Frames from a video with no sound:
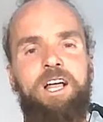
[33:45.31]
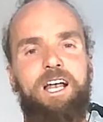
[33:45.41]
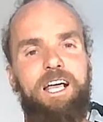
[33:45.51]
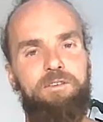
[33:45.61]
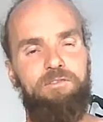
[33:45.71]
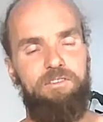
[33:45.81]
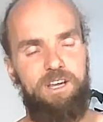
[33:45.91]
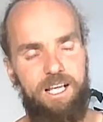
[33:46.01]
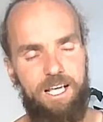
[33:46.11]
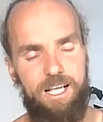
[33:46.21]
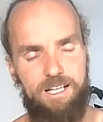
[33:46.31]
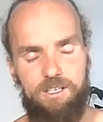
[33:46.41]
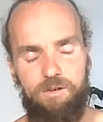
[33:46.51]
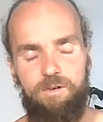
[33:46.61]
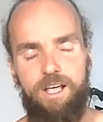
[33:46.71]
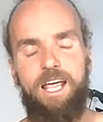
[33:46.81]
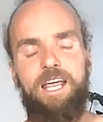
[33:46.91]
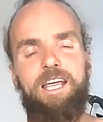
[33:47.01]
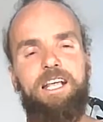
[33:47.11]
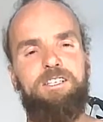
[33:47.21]
like you're feeling it's
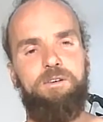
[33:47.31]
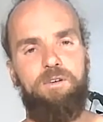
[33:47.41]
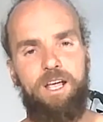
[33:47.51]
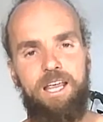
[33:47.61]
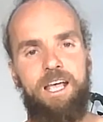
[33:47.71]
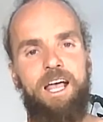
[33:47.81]
okay, it's okay.